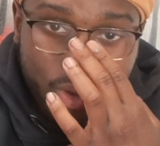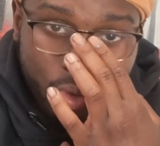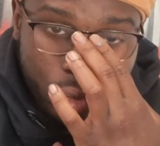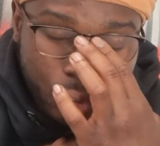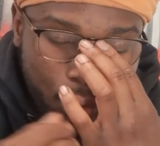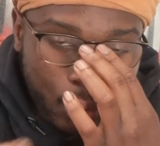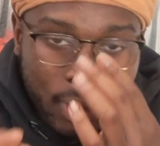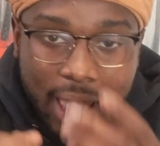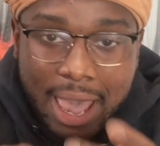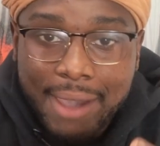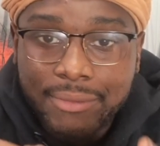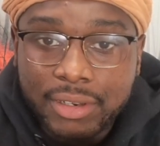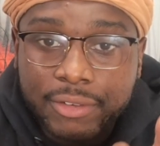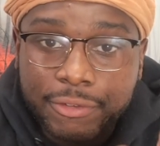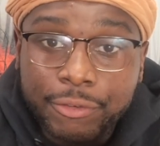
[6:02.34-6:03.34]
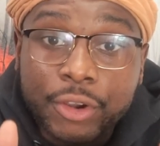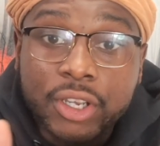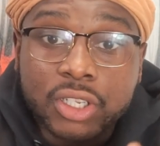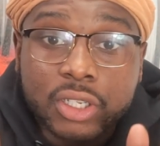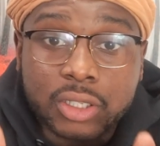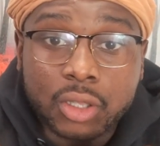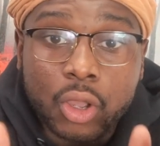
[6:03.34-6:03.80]
you don't have any friends
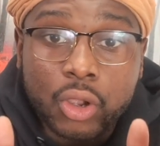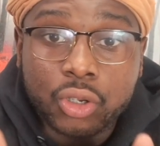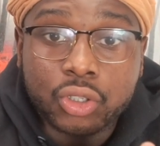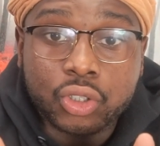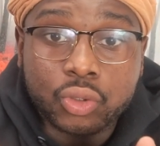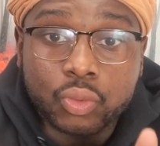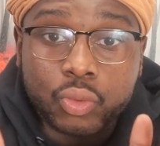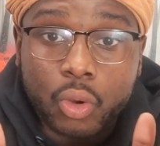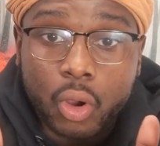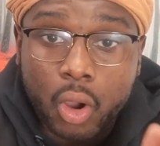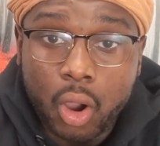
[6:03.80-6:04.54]
as long as you